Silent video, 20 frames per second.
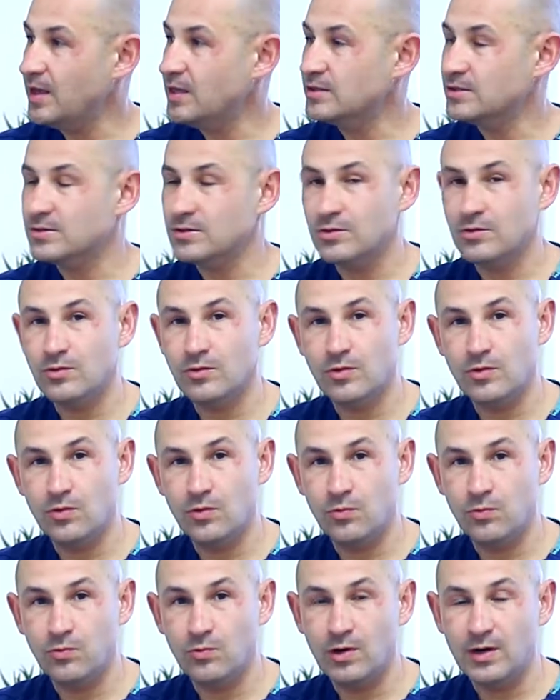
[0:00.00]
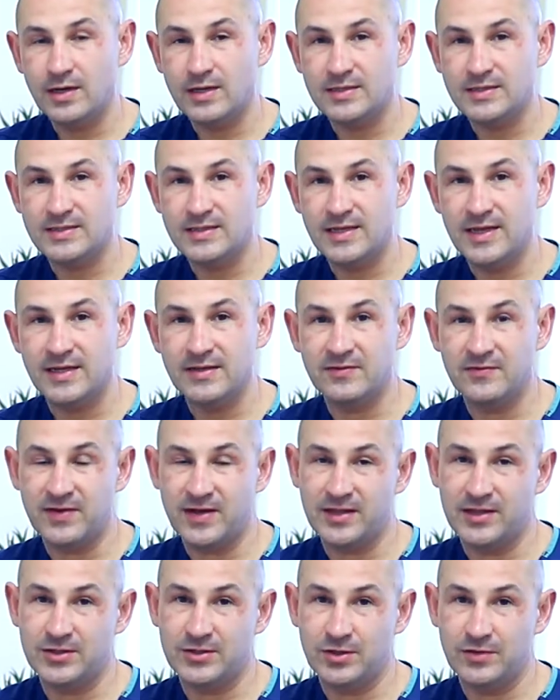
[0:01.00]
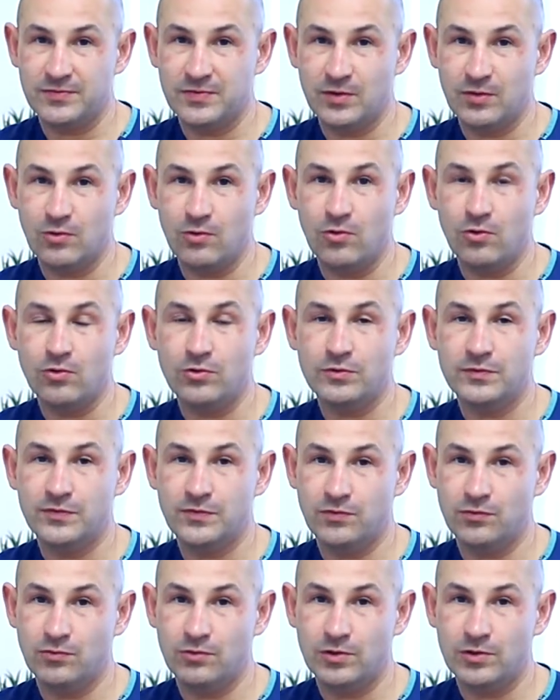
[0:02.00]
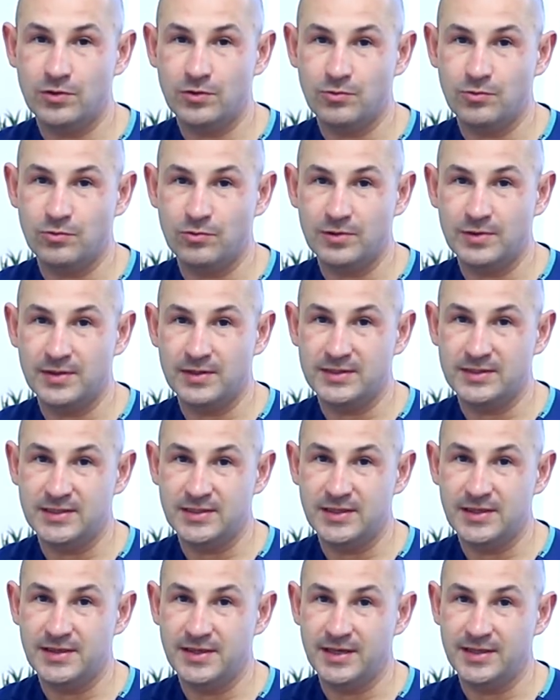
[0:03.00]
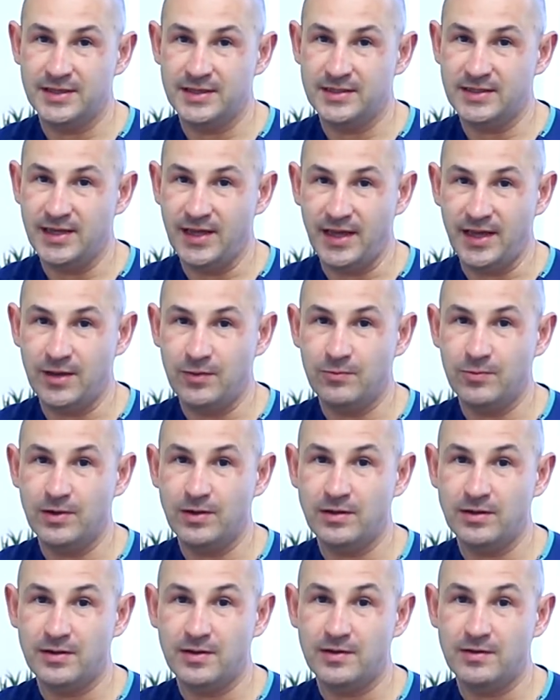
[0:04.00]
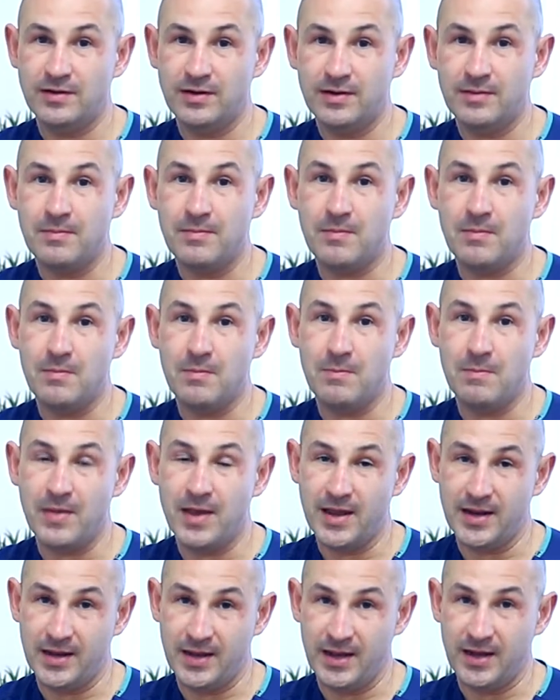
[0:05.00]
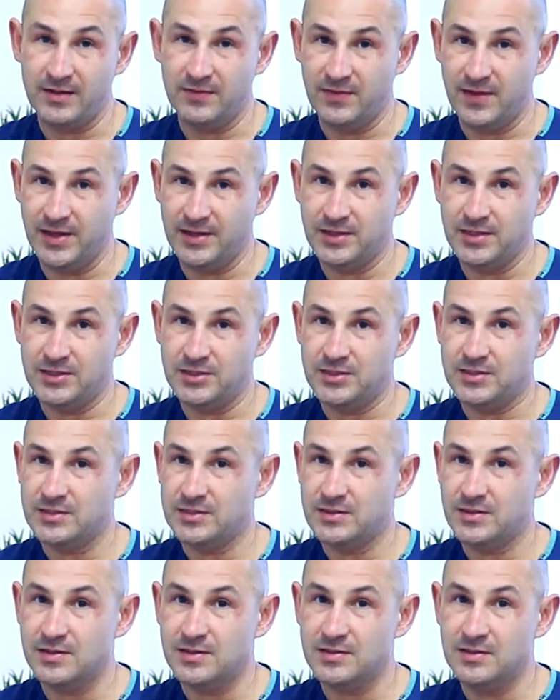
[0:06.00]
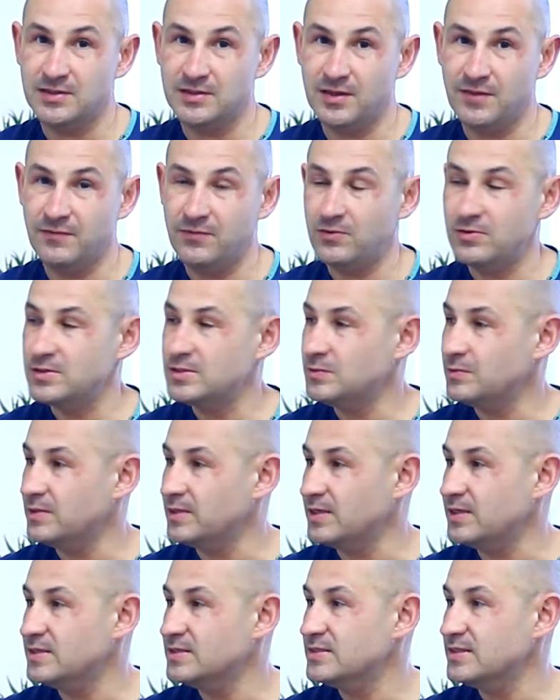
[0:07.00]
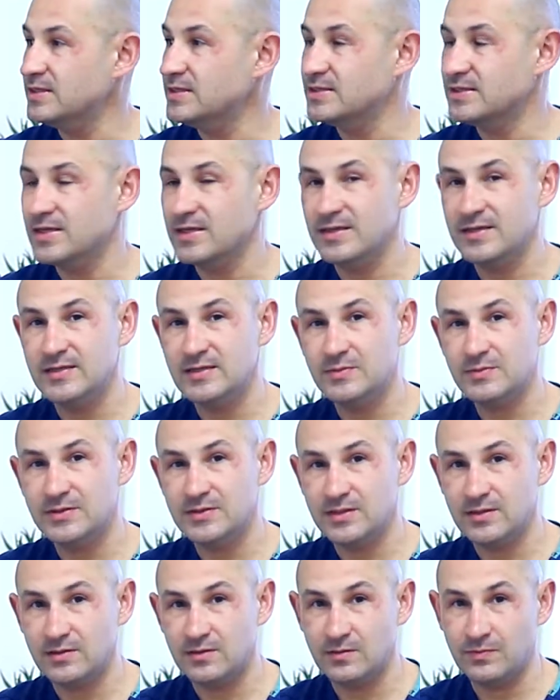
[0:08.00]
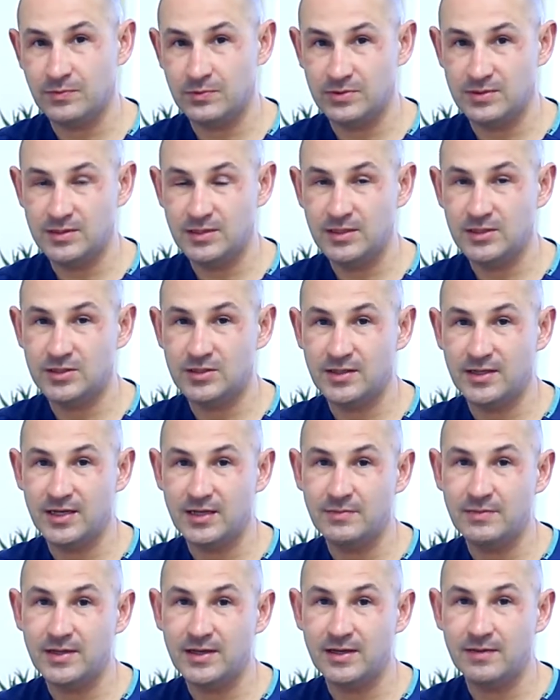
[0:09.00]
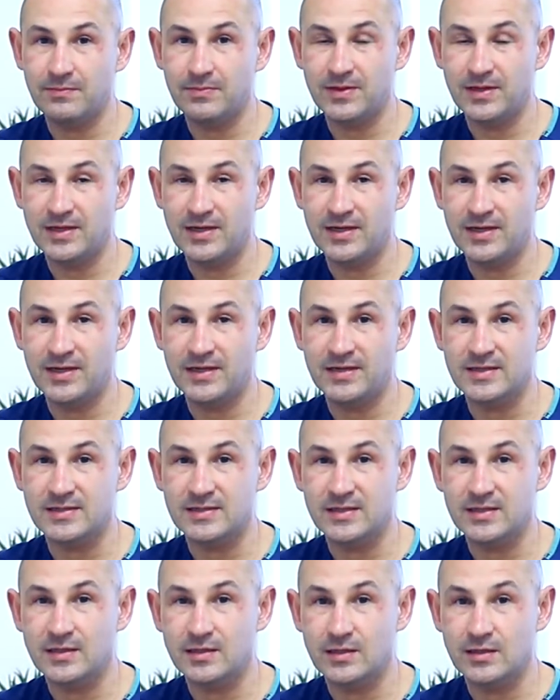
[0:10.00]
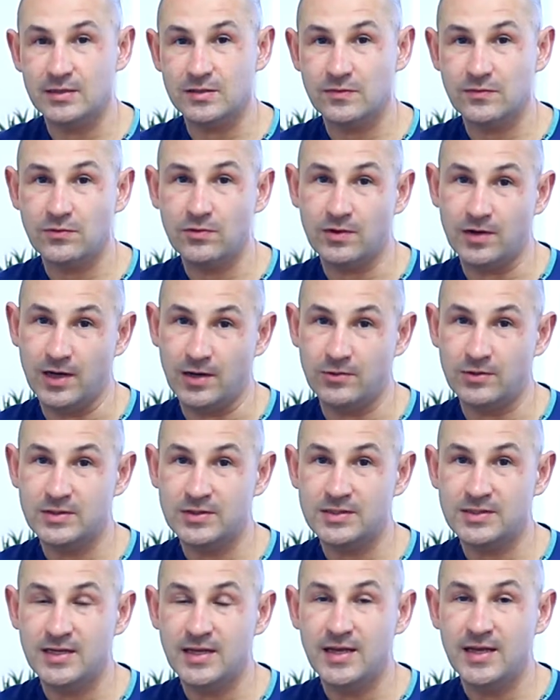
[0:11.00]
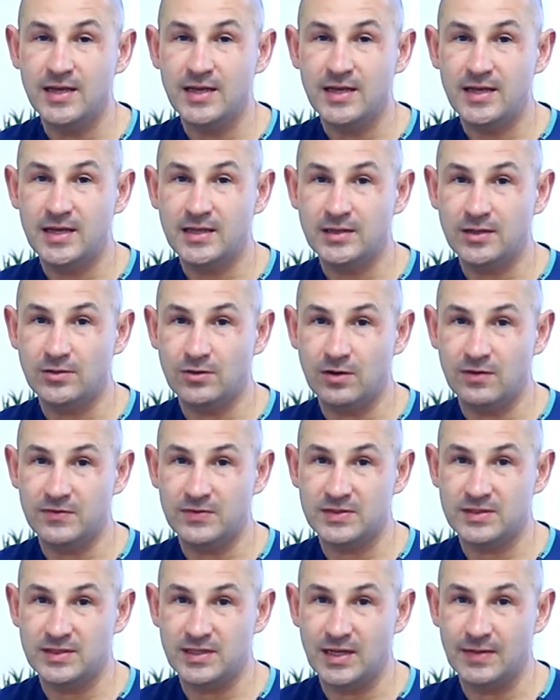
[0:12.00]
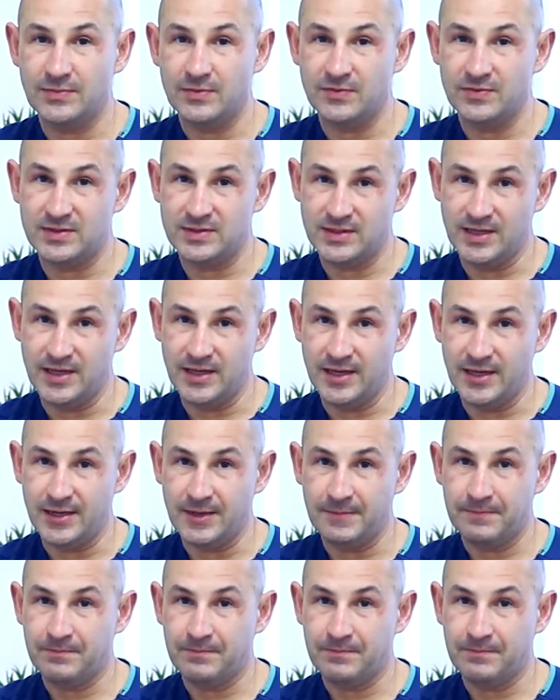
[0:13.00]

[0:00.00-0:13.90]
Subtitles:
So what is the advantage of the all-on-4 or the teeth in a day? Well, there are many advantages. The first one is that this particular procedure can be completed in as little as 4 hours in an office type of a setting.